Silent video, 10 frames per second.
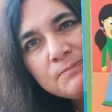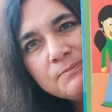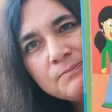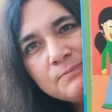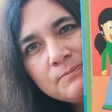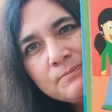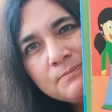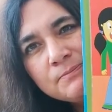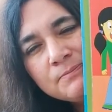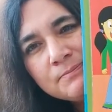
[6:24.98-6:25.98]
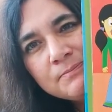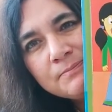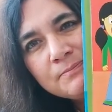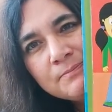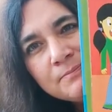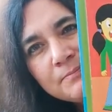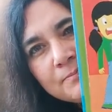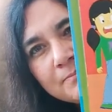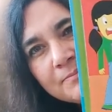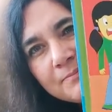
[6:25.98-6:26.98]

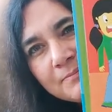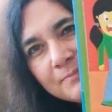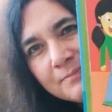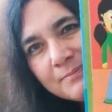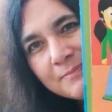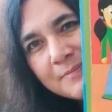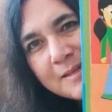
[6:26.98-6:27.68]
No one is speaking in this clip.